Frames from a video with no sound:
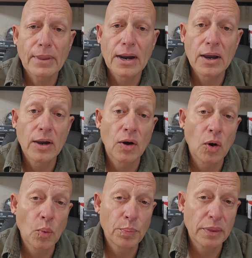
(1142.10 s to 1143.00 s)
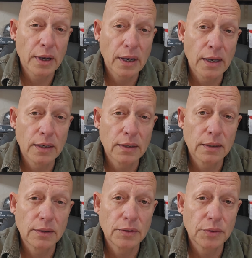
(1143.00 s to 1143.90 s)
I hope that
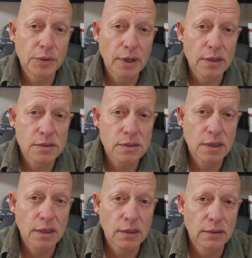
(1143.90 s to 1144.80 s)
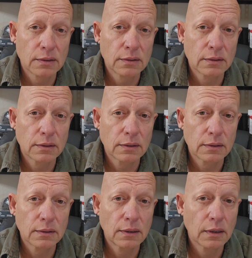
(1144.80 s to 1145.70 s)
you guys can
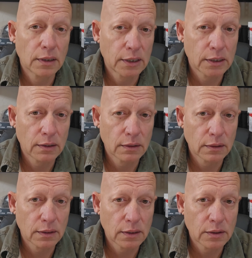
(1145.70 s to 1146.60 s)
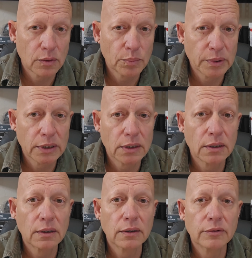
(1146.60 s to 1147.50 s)
glean a little bit
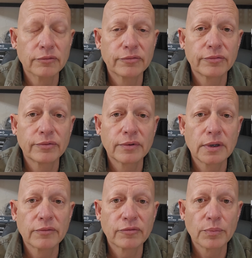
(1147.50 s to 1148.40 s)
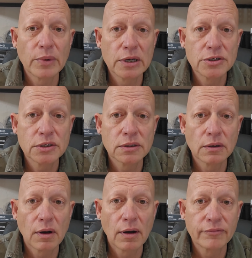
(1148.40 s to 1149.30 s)
of information
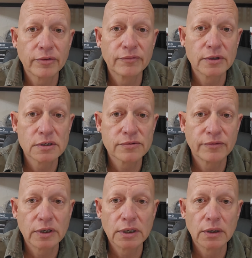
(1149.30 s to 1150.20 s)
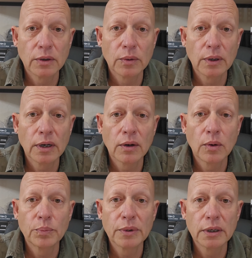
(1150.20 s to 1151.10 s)
off of this video. I
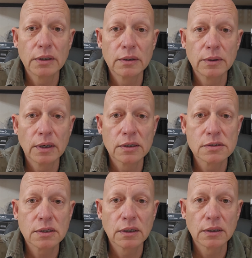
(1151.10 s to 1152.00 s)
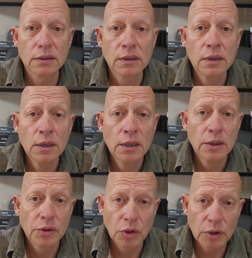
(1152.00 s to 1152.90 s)
hope that you guys can
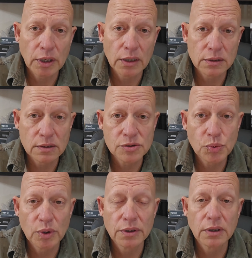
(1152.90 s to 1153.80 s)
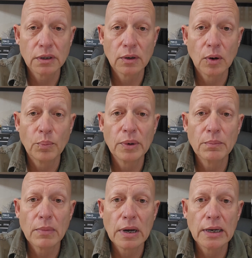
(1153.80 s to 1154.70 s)
look at this with an open
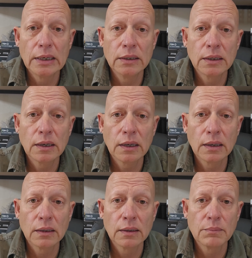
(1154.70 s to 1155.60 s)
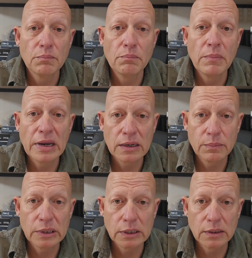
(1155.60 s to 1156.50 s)
mind, and
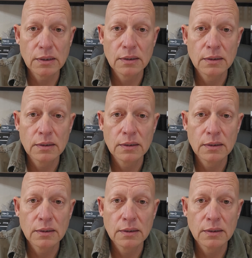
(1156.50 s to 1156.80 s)
maybe